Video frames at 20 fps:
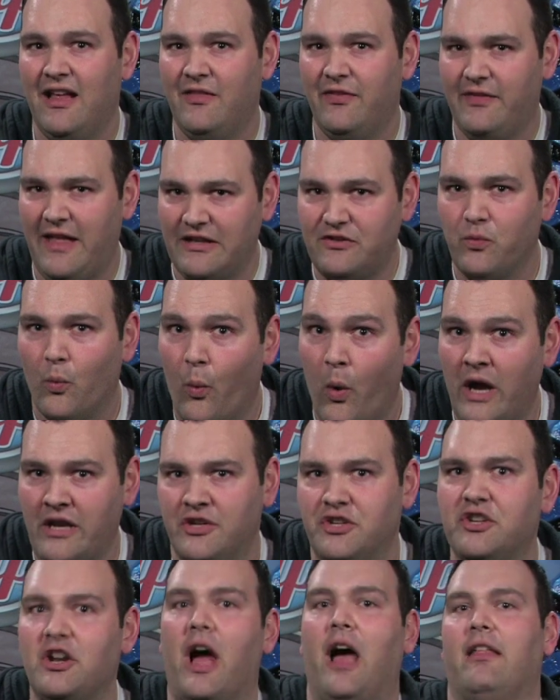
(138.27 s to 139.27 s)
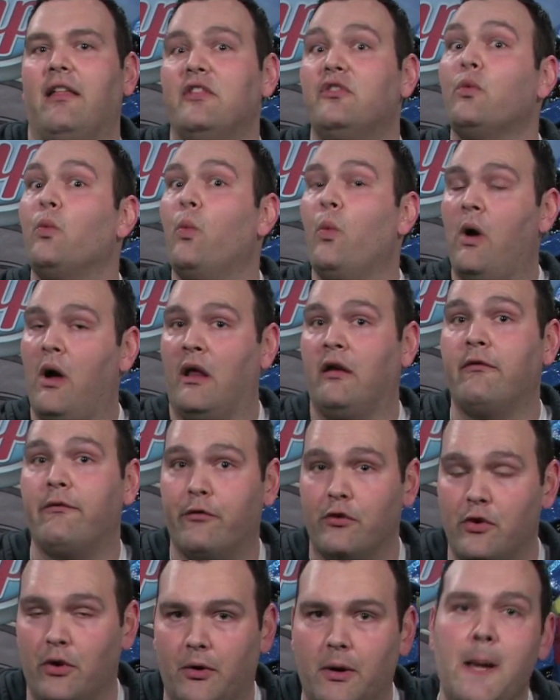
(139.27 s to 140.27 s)
That's one shot. That's one
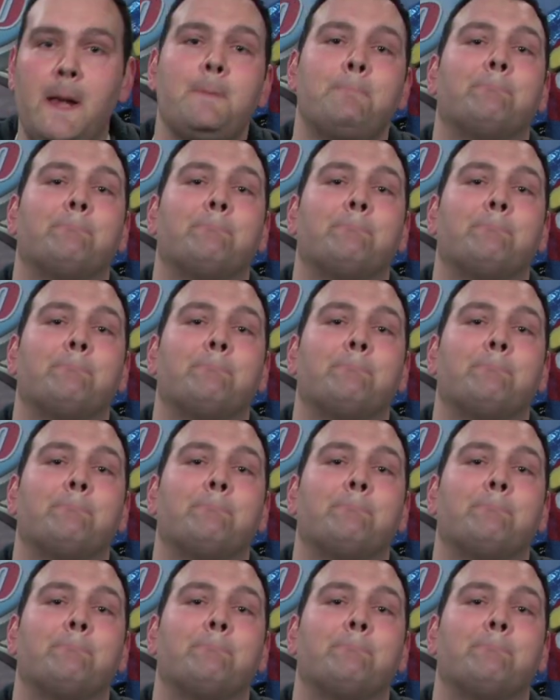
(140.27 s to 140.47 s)
fruit.